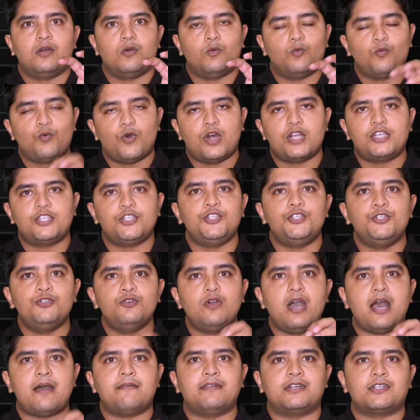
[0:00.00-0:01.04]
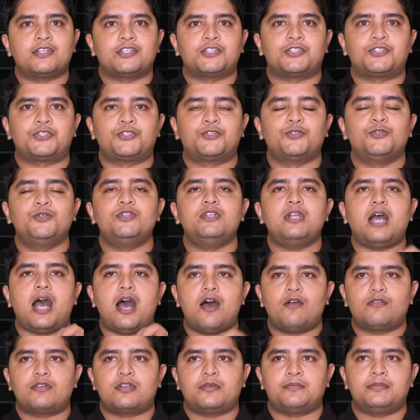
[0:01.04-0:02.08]
what you have understood
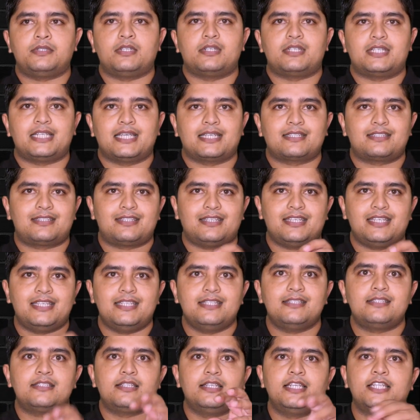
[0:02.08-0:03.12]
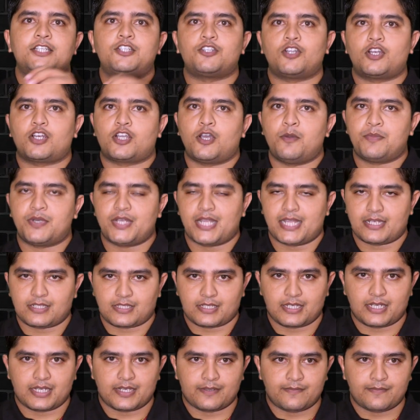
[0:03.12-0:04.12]
out of the text is literal comprehension